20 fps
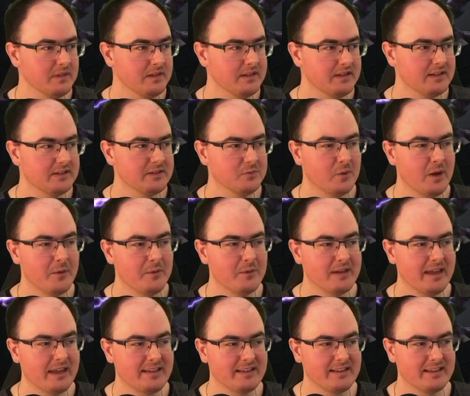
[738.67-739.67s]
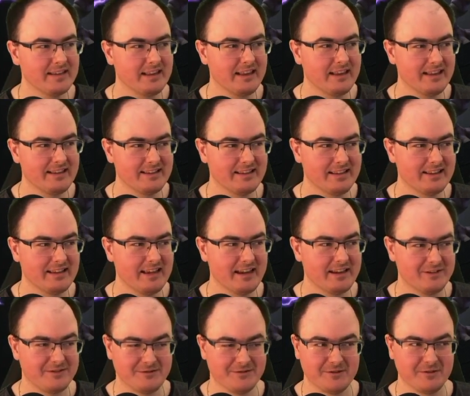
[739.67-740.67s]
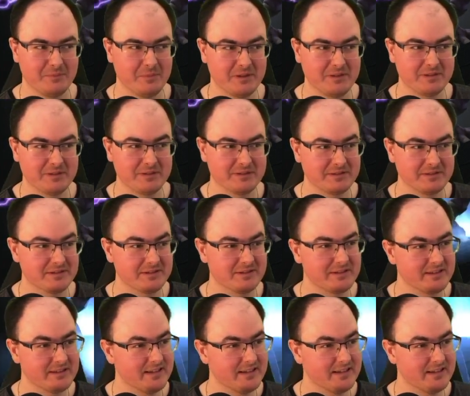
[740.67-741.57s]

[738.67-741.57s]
This is where we get into the land of the dangerous, because